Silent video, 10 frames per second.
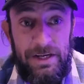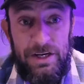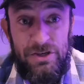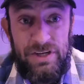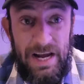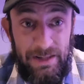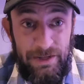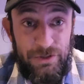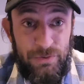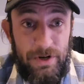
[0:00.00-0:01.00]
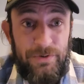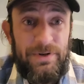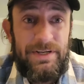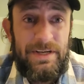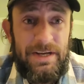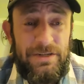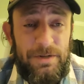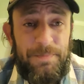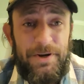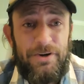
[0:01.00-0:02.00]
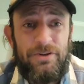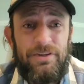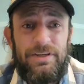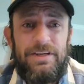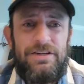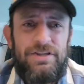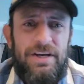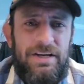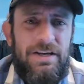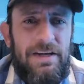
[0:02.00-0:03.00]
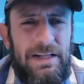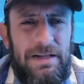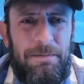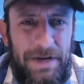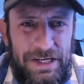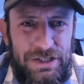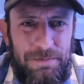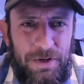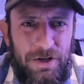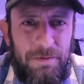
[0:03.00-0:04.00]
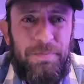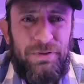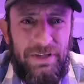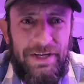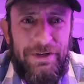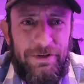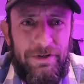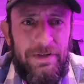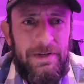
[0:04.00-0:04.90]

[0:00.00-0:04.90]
is Alex Rodriguez. Apparently, he's a baseball player.